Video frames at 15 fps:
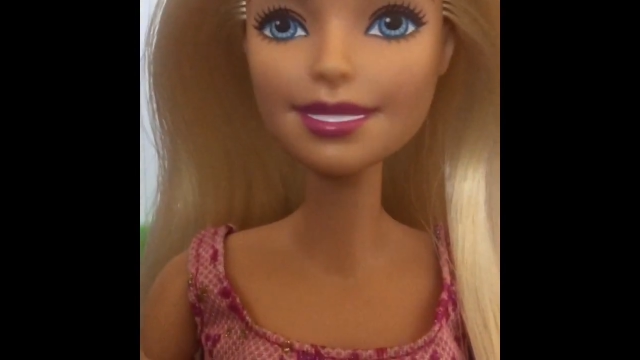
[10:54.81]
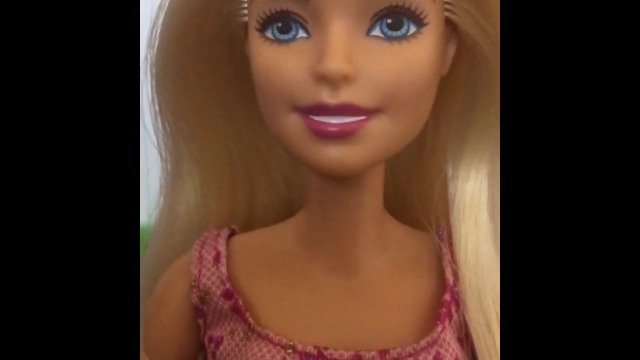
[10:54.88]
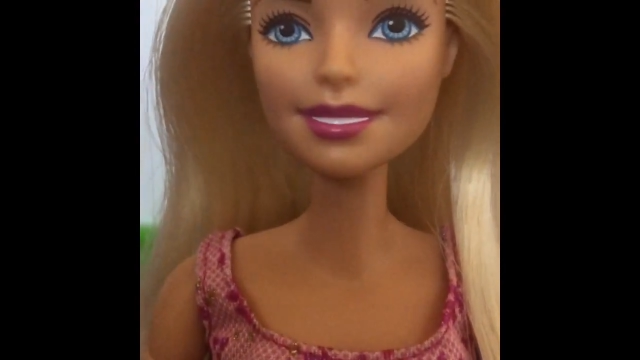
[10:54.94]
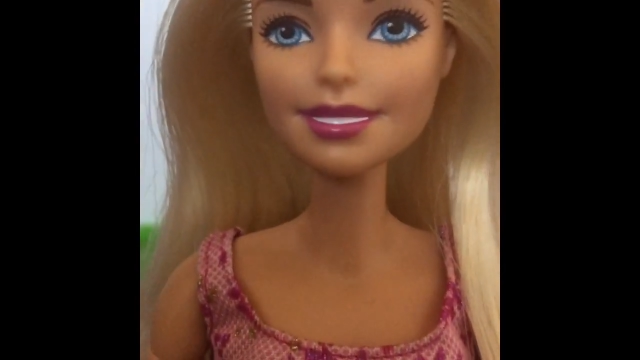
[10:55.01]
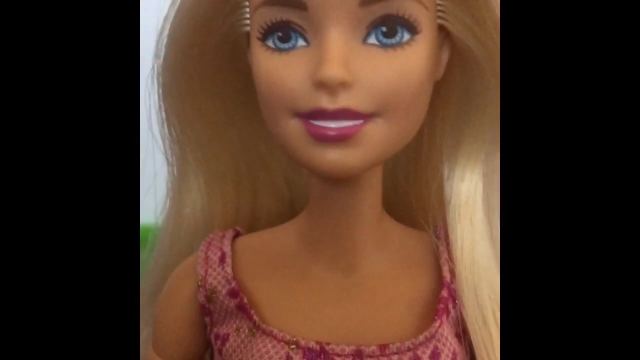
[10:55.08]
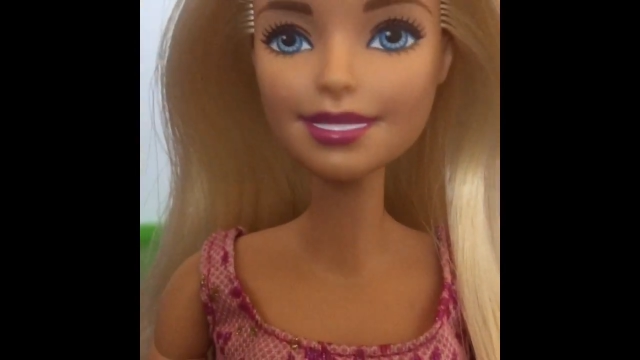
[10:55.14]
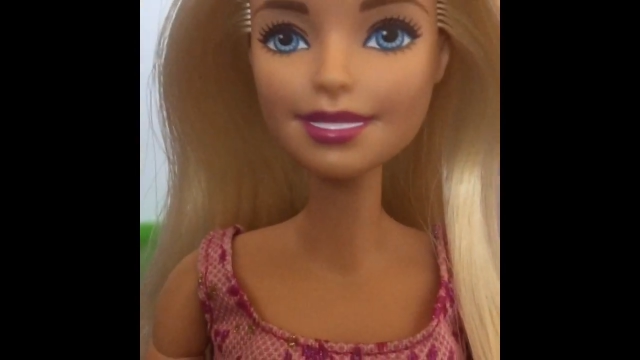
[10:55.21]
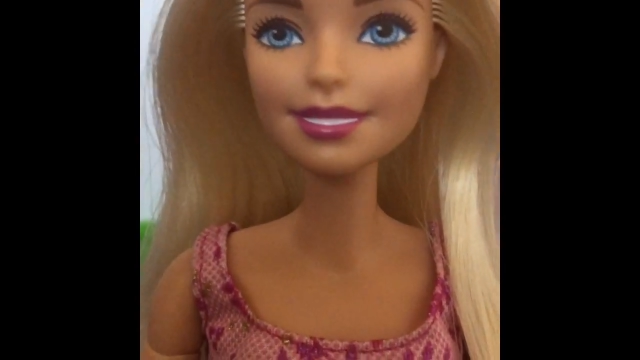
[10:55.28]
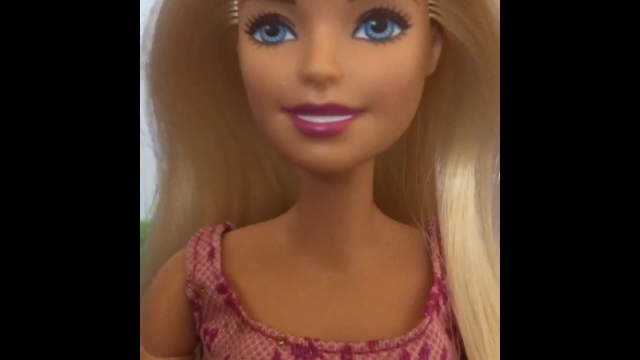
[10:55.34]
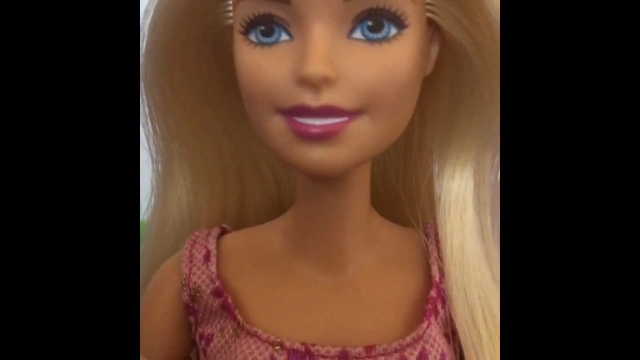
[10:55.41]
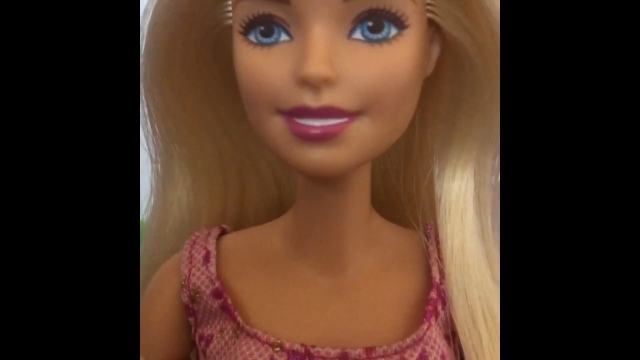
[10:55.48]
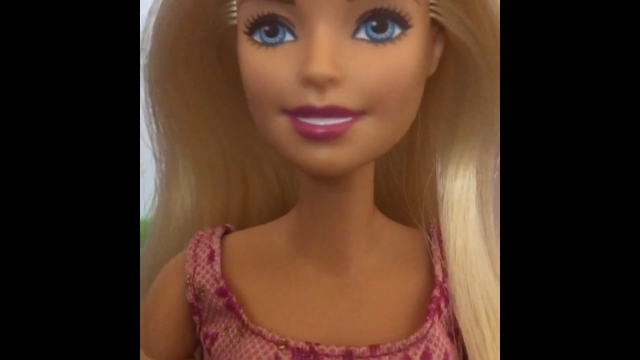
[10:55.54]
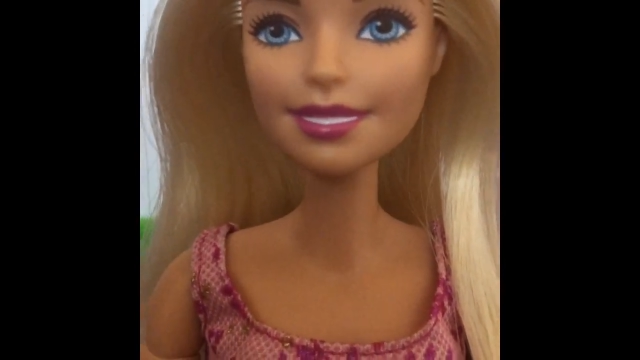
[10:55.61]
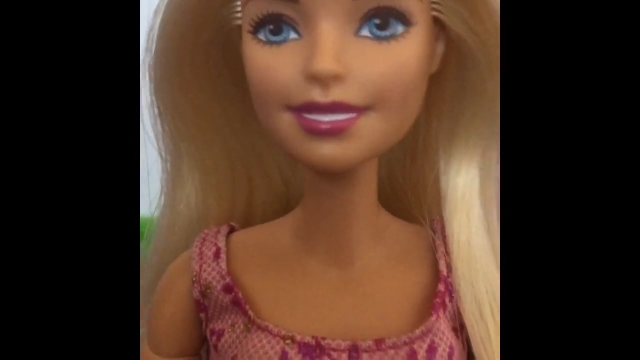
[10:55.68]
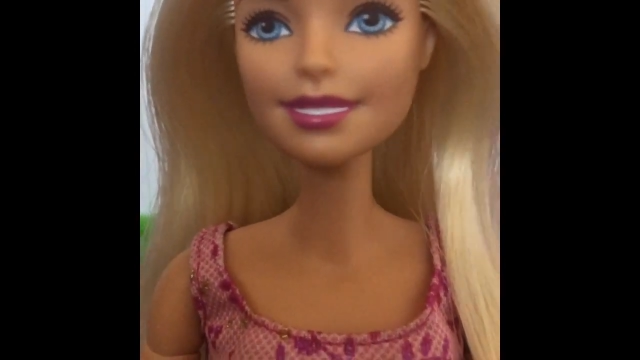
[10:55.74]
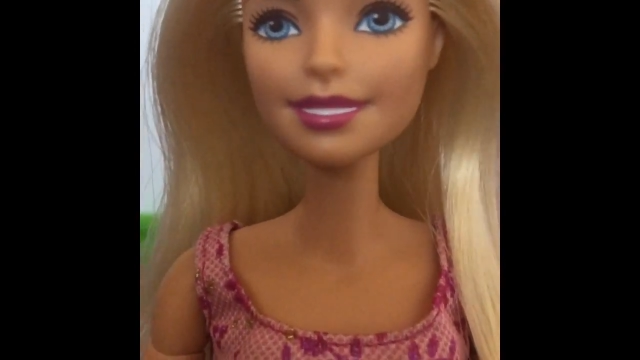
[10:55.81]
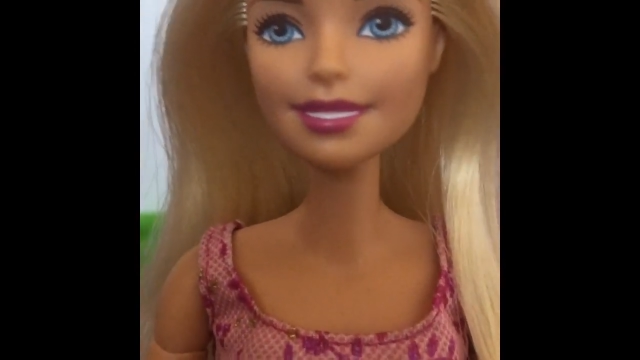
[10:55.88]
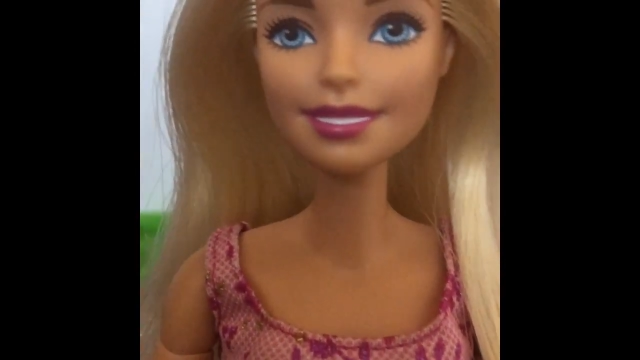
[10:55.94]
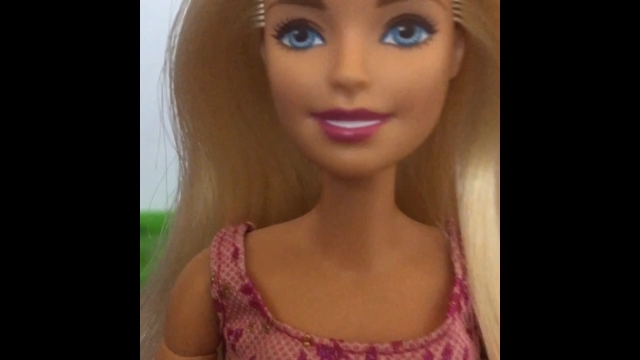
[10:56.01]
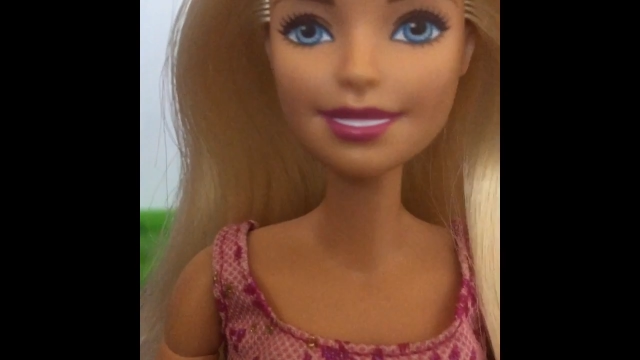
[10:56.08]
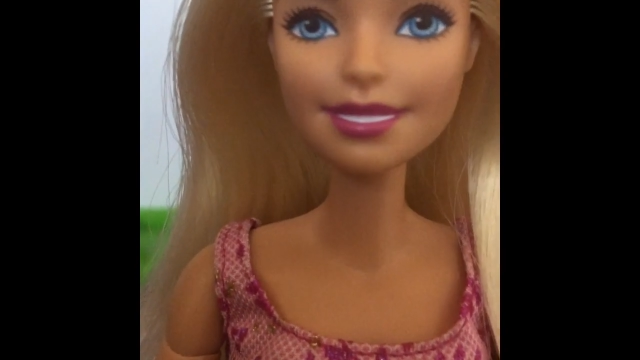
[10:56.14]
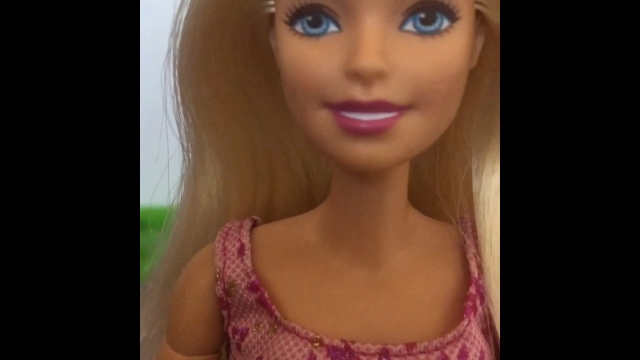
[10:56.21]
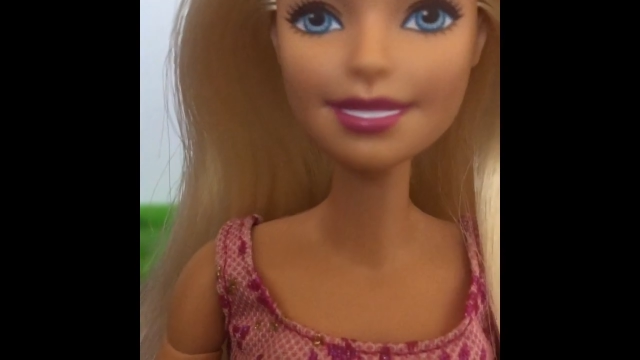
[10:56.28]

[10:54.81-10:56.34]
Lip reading: They just didn't